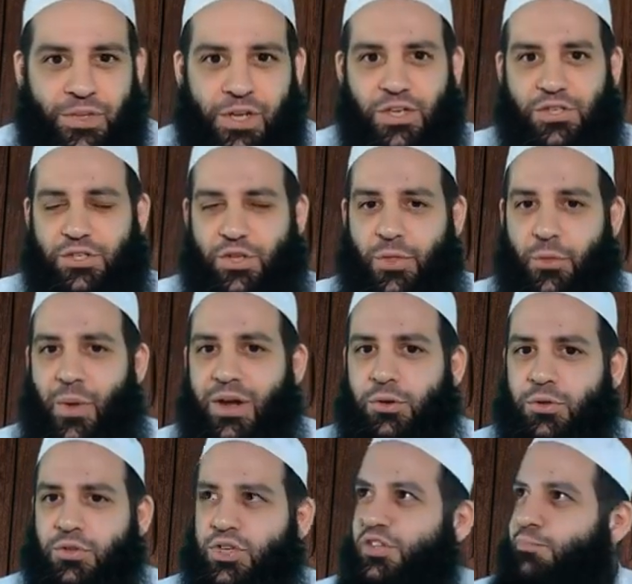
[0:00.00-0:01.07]
So the one
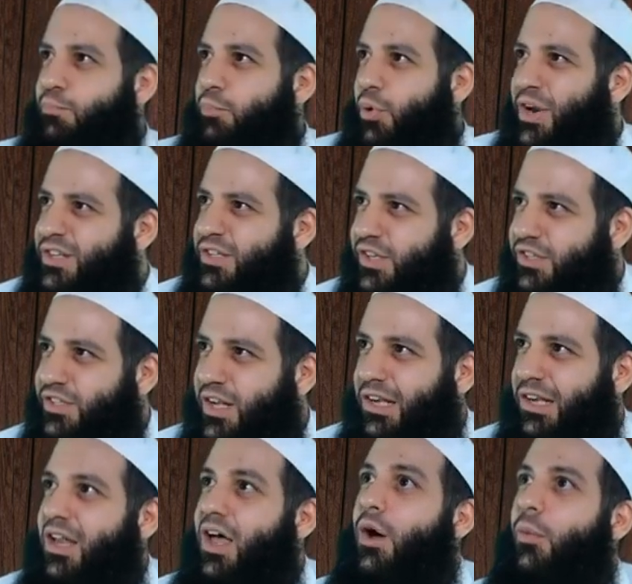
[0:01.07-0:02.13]
who just praises
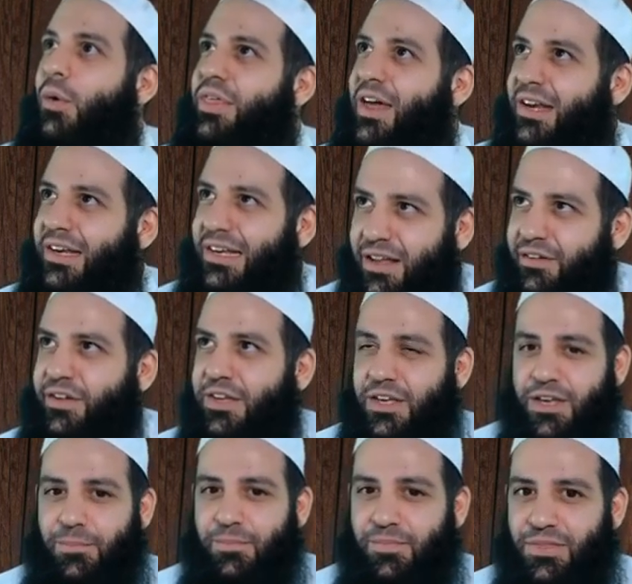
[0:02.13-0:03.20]
Allah without loving
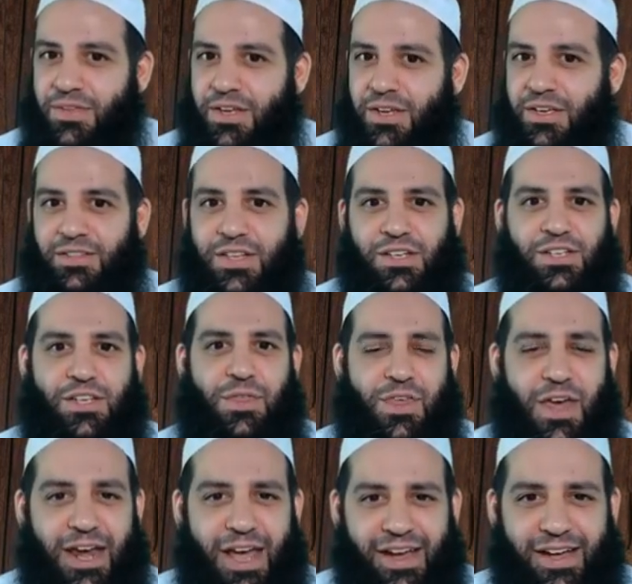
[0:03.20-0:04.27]
him, that's
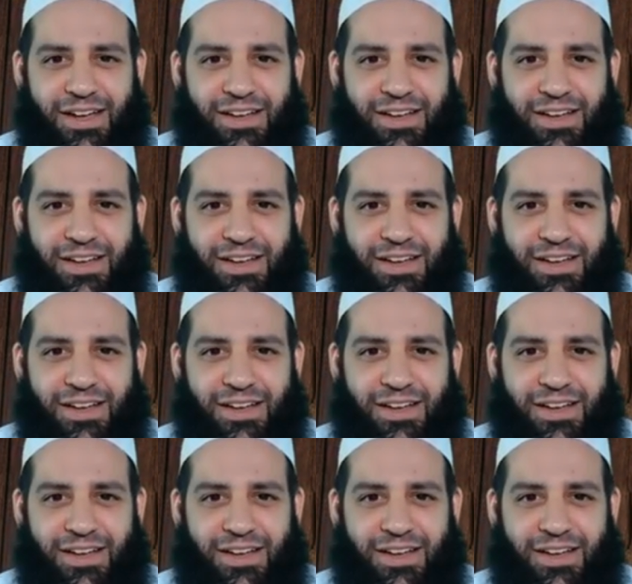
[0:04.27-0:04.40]
thana.